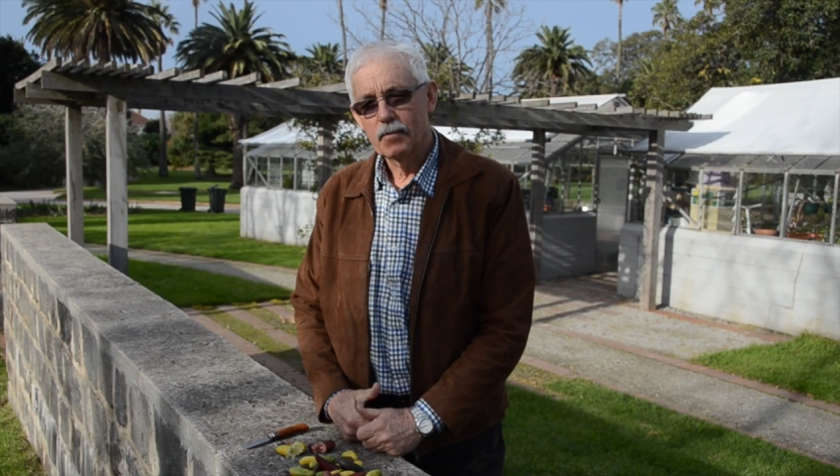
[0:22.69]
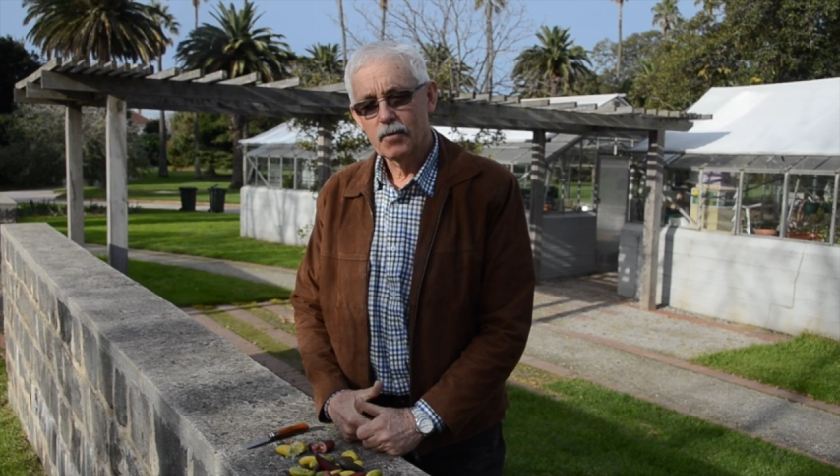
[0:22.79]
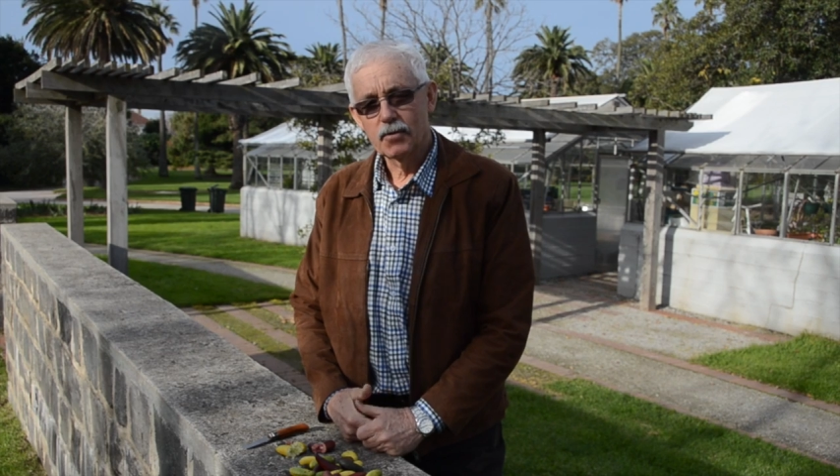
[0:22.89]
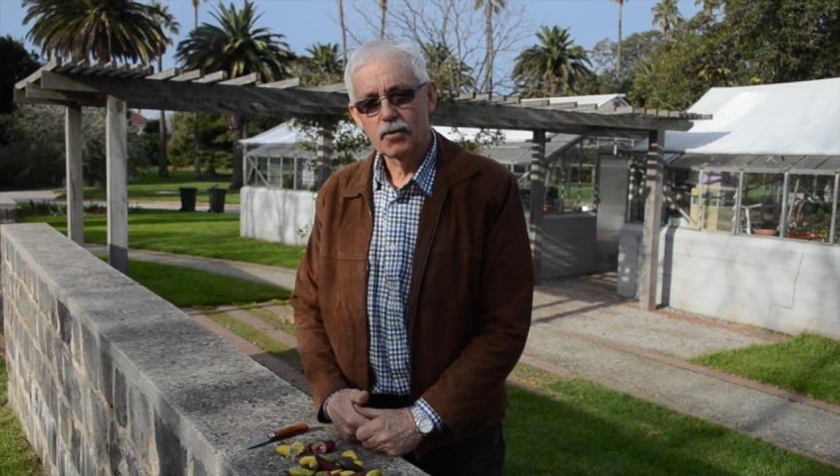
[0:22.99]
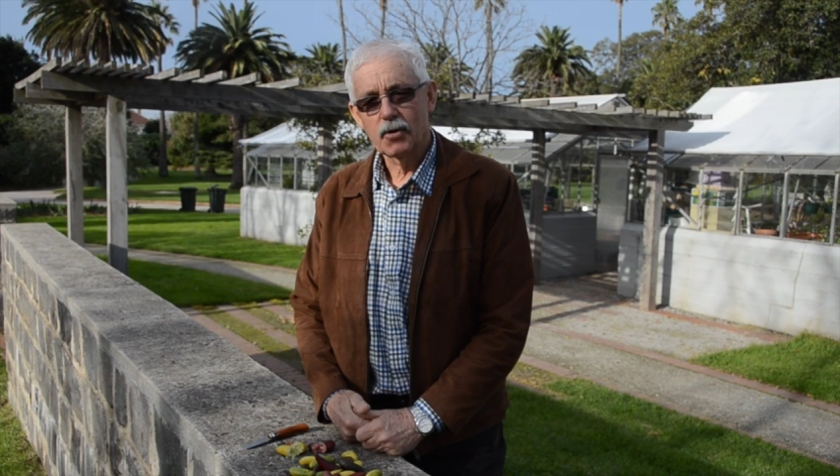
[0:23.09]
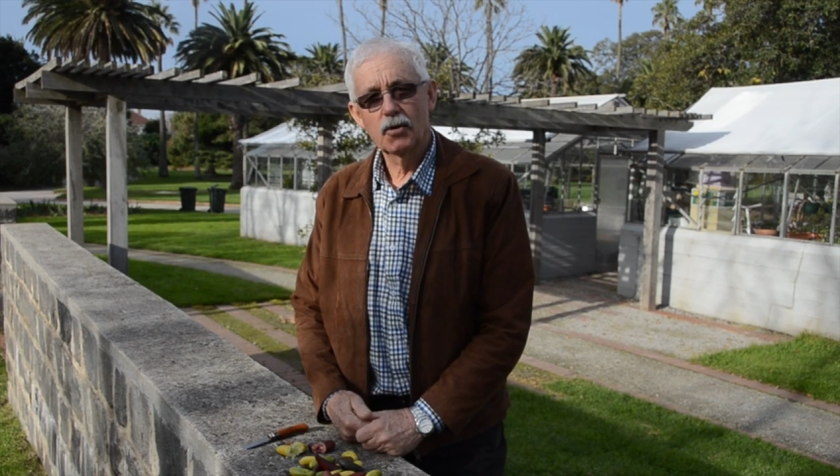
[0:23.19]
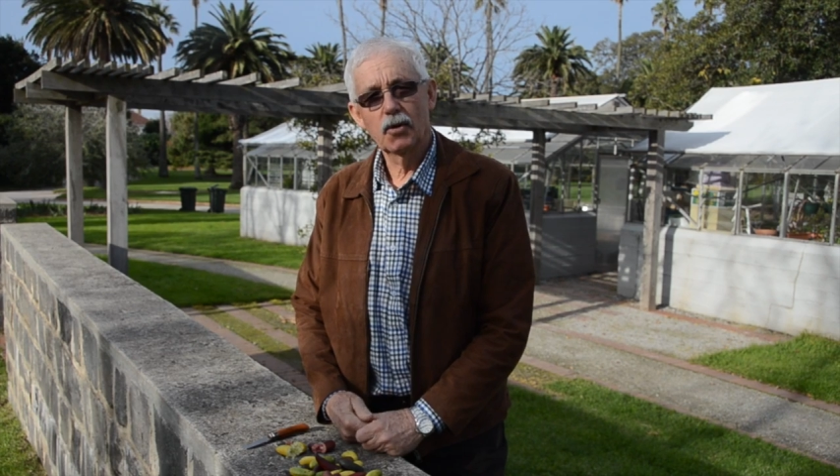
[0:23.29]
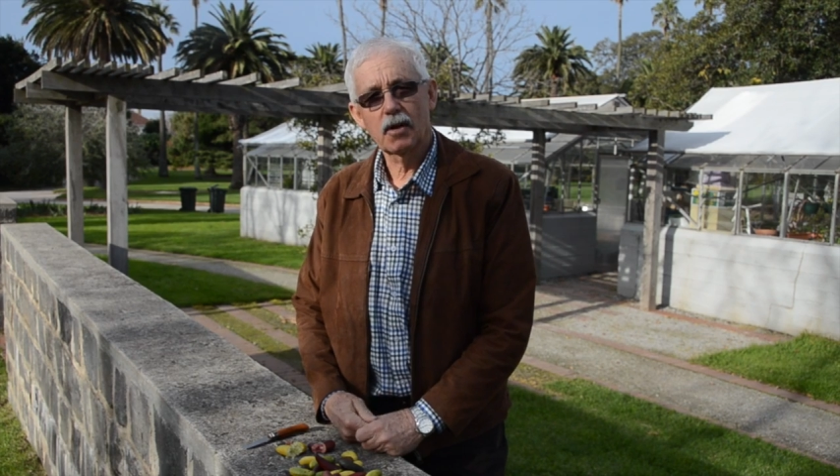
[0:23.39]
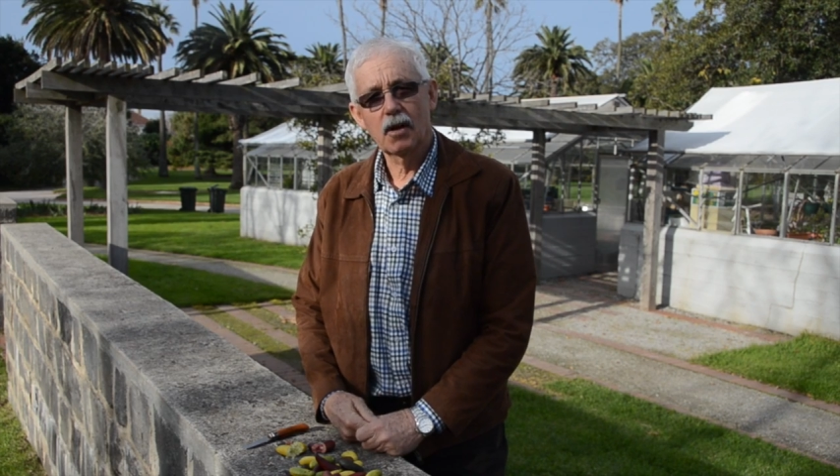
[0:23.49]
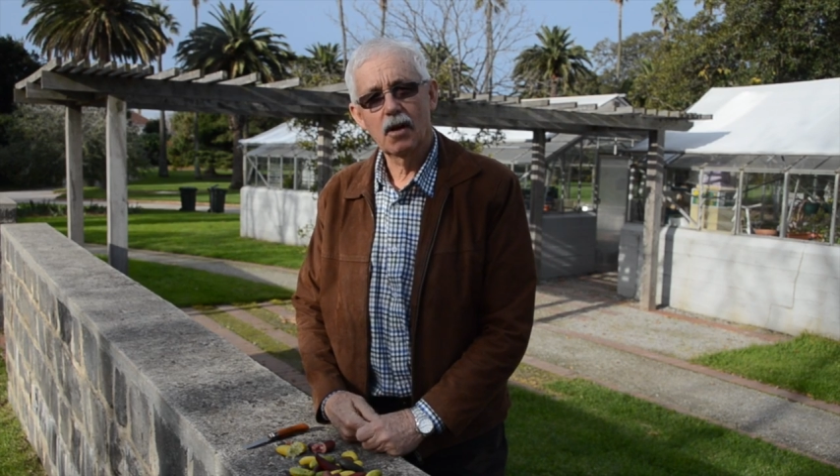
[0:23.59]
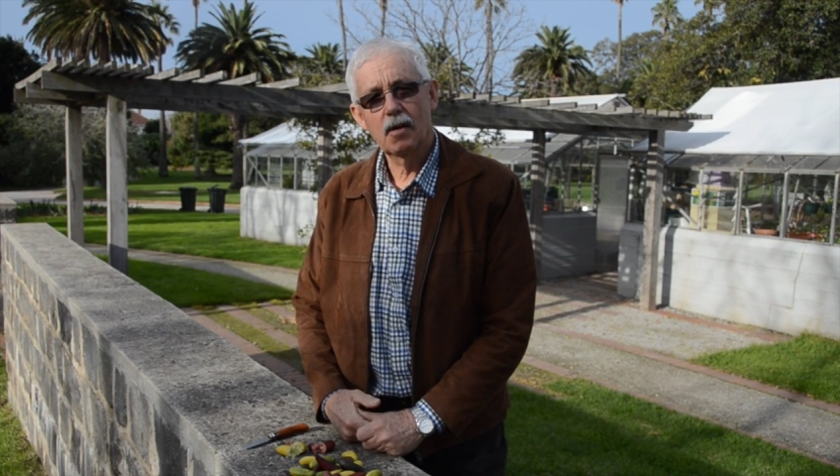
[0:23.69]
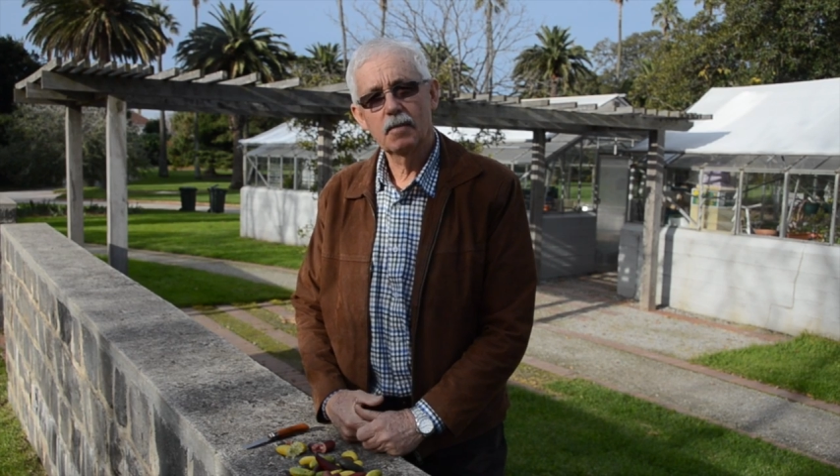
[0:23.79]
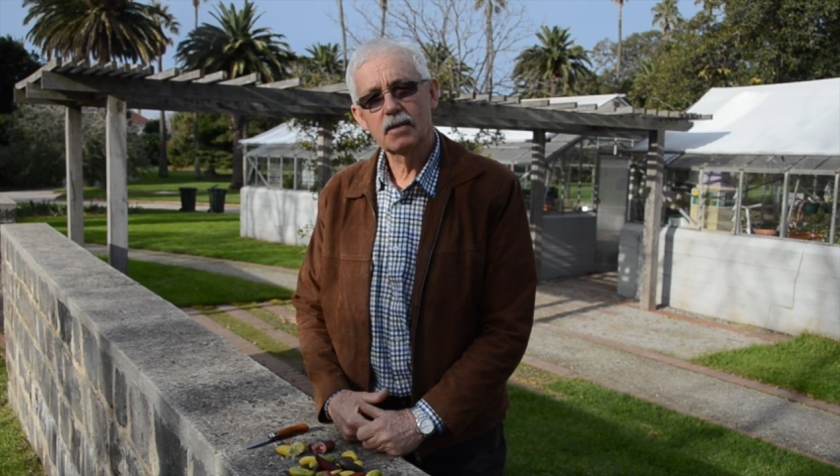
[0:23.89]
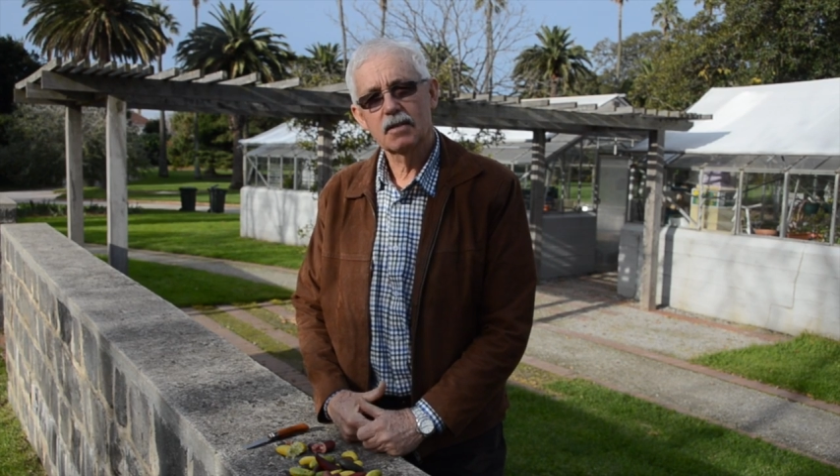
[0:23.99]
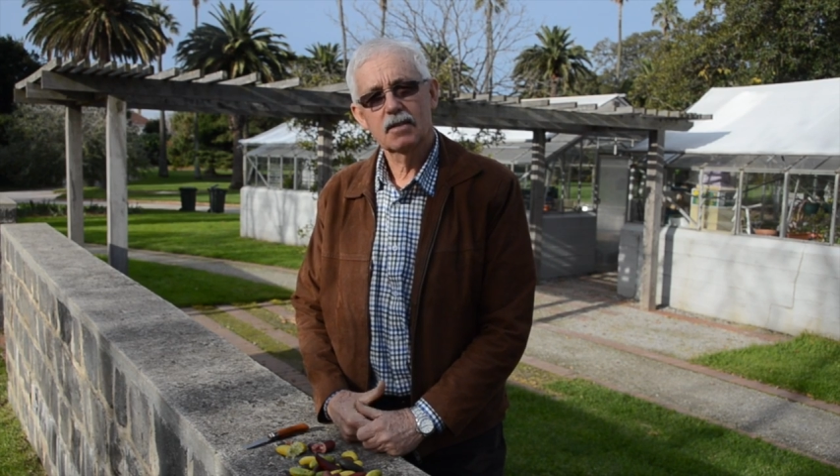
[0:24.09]
through cooler
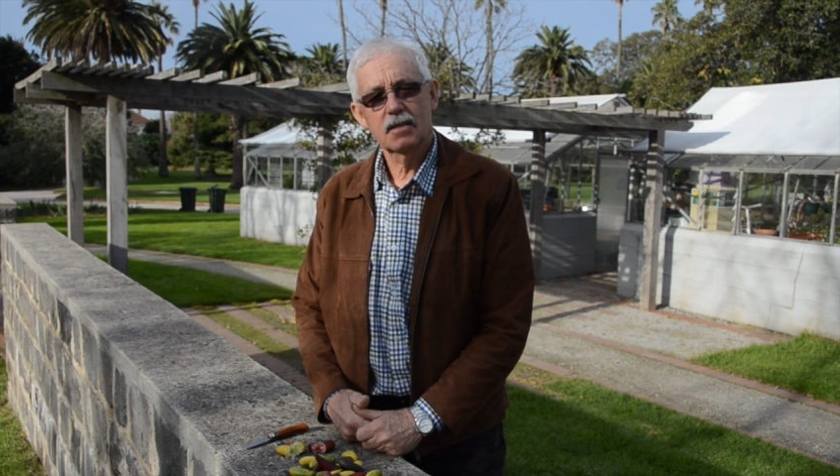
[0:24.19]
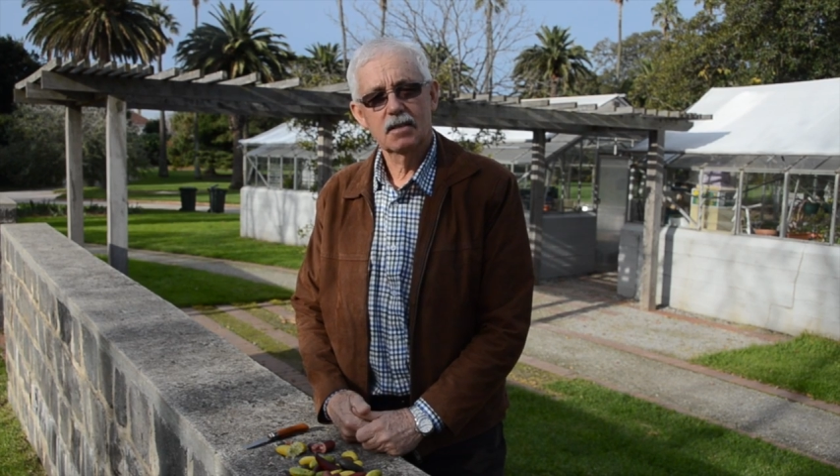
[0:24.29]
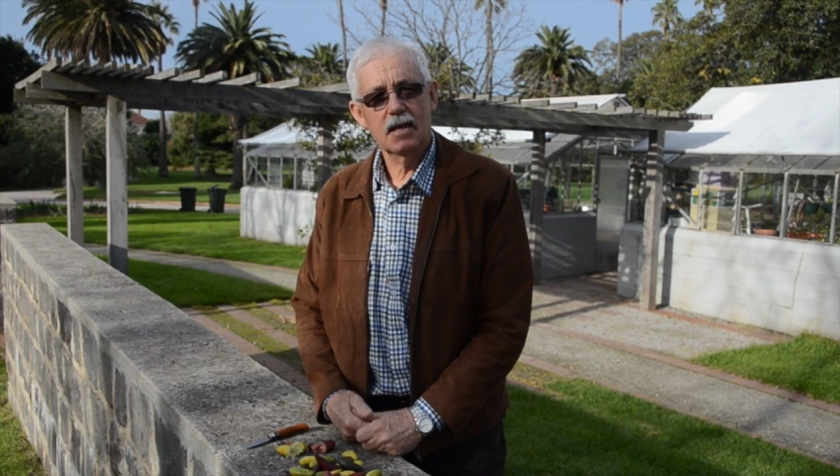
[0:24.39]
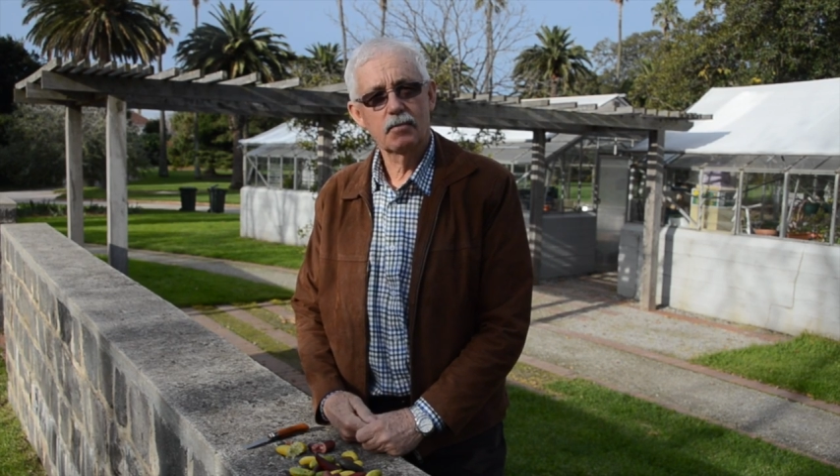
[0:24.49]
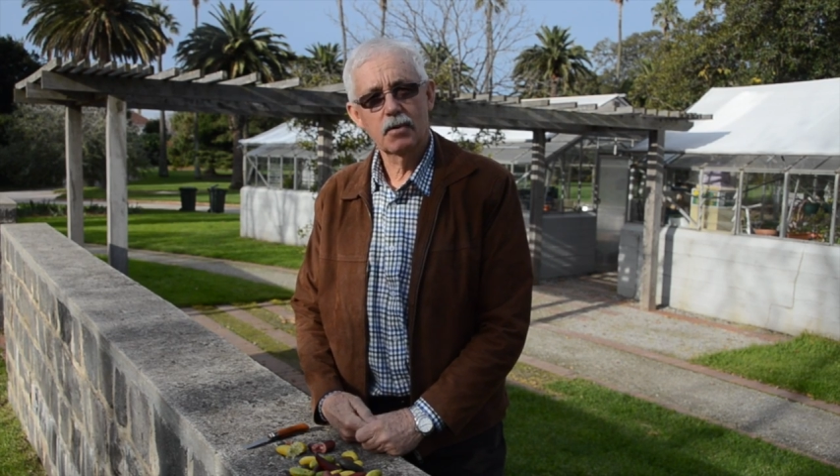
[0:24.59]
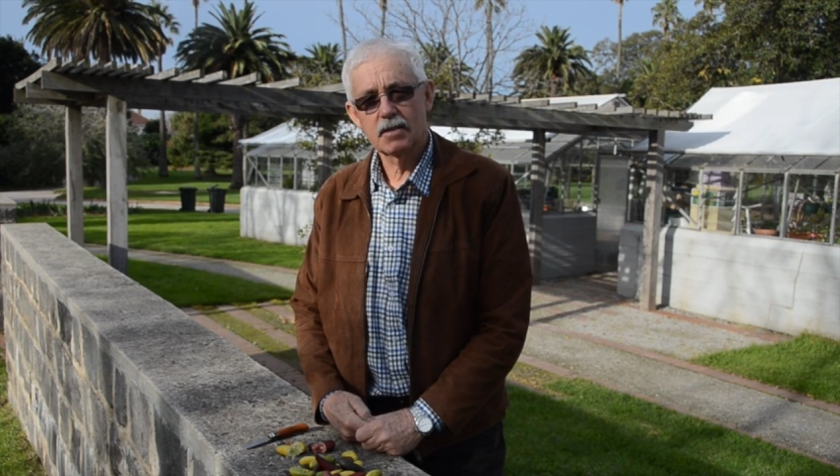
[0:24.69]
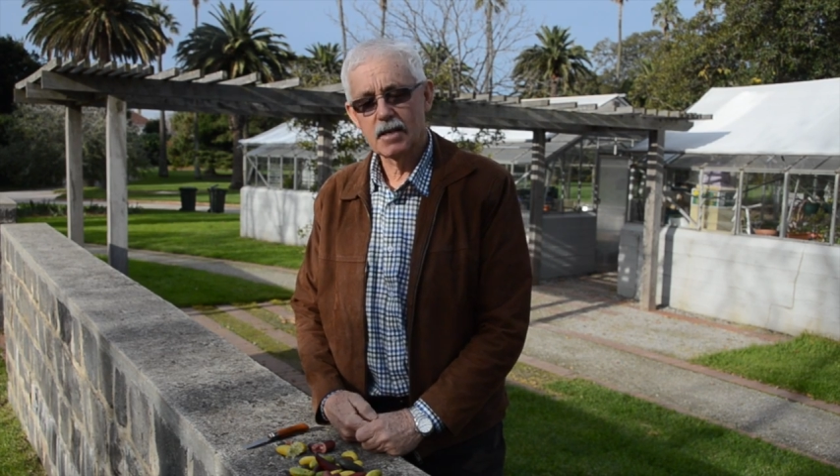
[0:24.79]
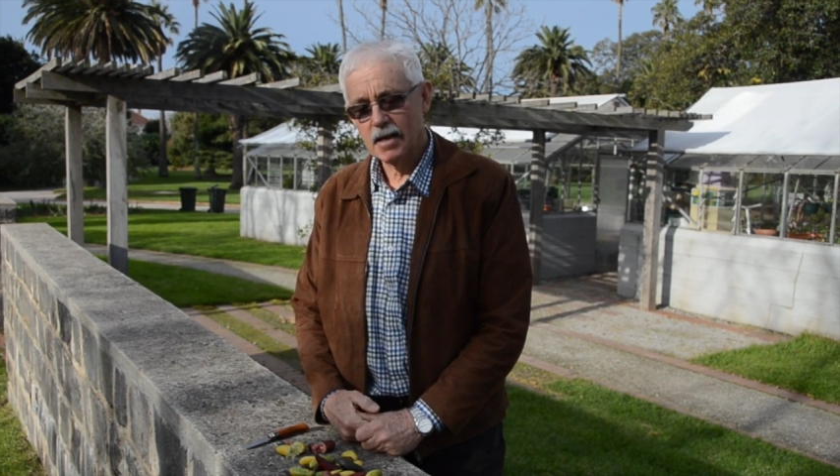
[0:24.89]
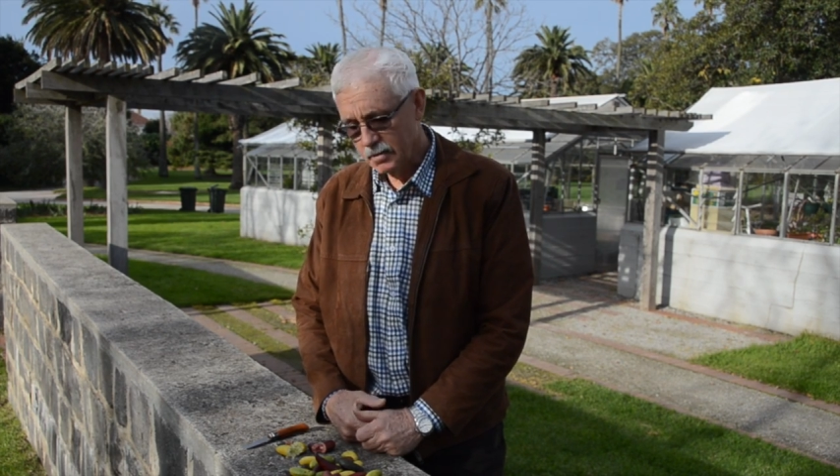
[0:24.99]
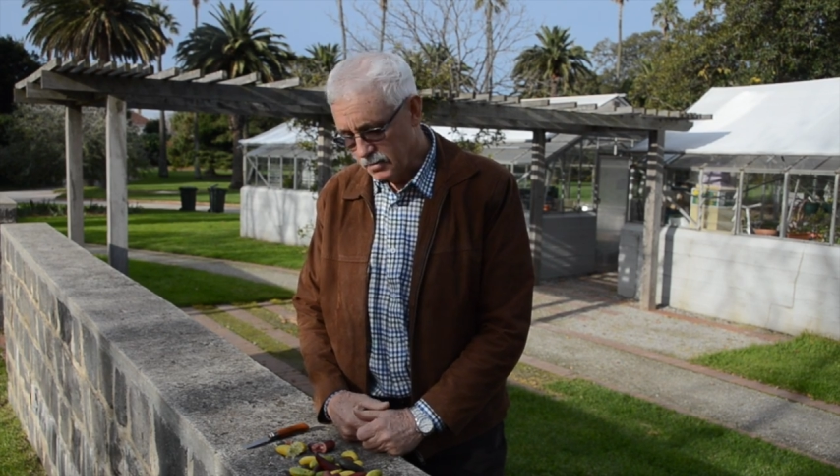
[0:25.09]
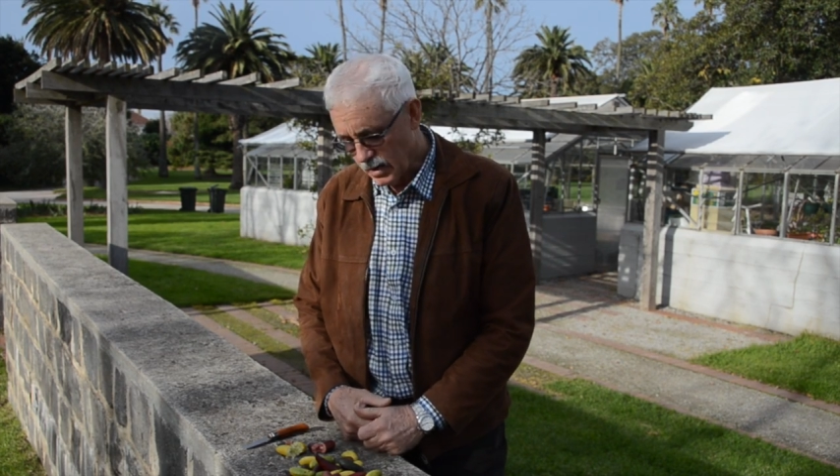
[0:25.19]
climates, temperate zones.